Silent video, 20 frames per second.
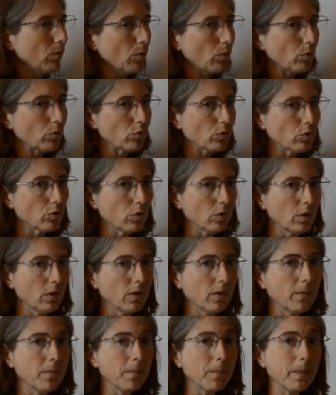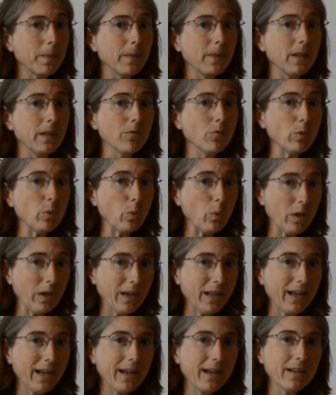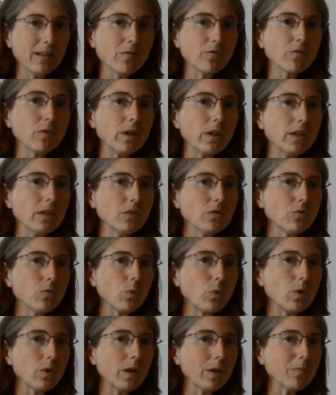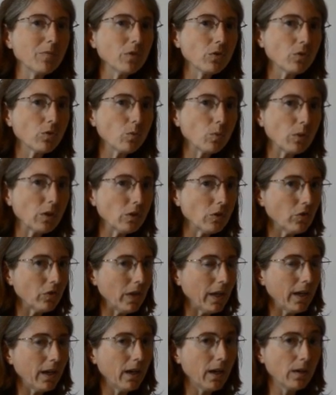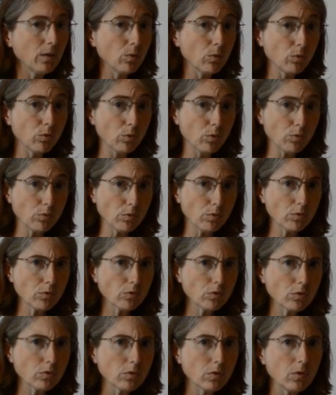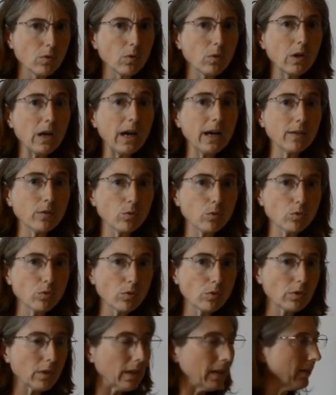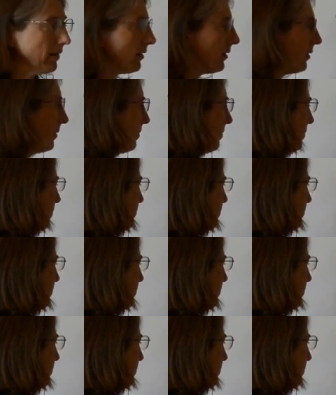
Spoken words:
Nos. If we wanted to add a phrase for emphasis, we could say a nosotros or a nosotras.